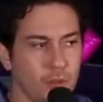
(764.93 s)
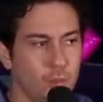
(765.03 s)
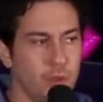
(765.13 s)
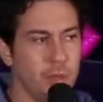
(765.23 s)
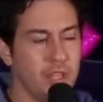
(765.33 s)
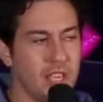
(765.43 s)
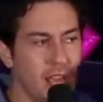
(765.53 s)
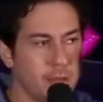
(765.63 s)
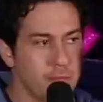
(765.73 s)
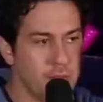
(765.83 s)
we
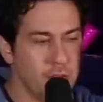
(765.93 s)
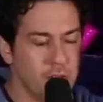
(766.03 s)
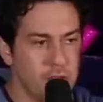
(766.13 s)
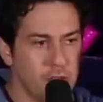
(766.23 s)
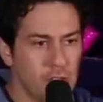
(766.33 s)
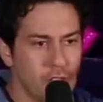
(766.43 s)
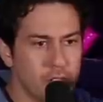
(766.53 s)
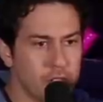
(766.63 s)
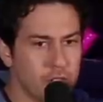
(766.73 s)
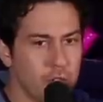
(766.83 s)
became
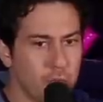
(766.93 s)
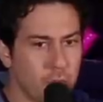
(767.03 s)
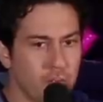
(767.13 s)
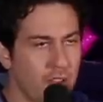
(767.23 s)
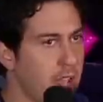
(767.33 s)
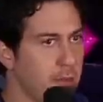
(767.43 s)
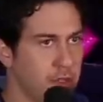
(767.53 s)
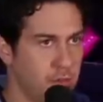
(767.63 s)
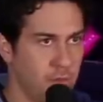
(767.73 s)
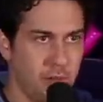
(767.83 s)
super
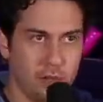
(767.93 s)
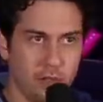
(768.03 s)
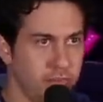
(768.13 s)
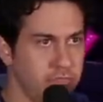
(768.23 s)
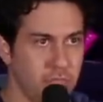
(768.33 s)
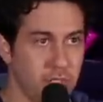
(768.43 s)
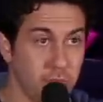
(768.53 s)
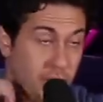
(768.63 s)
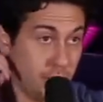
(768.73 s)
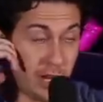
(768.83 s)
famous when we were
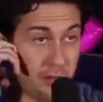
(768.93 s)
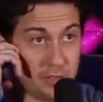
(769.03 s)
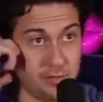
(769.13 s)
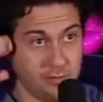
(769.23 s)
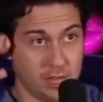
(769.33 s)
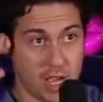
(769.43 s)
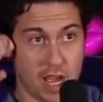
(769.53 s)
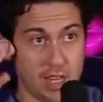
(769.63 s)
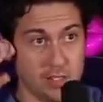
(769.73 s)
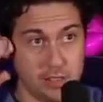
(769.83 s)
when when I was
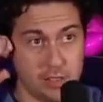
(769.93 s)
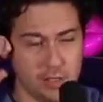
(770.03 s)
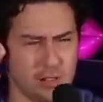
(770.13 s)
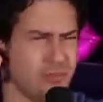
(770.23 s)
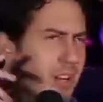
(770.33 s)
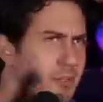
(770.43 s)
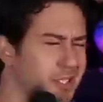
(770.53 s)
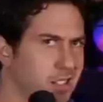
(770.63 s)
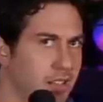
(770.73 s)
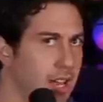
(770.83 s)
nine or when I was
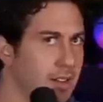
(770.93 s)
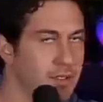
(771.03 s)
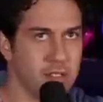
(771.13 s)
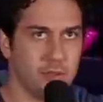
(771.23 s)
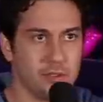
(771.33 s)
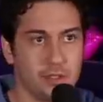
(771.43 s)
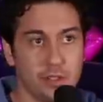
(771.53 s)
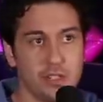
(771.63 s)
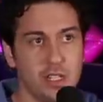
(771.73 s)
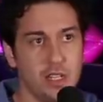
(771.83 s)
like eleven to when I was
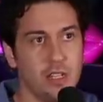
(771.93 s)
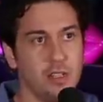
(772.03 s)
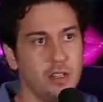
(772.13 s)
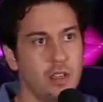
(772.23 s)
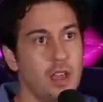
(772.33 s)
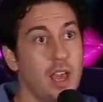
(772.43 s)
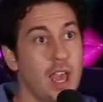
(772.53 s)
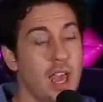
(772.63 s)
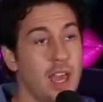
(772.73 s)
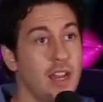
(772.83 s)
thirteen,
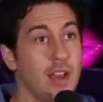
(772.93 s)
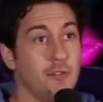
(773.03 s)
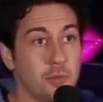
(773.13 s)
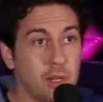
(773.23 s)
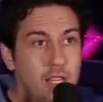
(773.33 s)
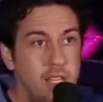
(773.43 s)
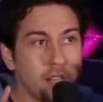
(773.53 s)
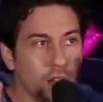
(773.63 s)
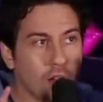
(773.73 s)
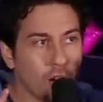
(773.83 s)
and everybody
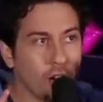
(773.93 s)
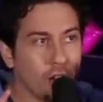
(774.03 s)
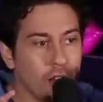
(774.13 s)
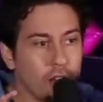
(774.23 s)
in our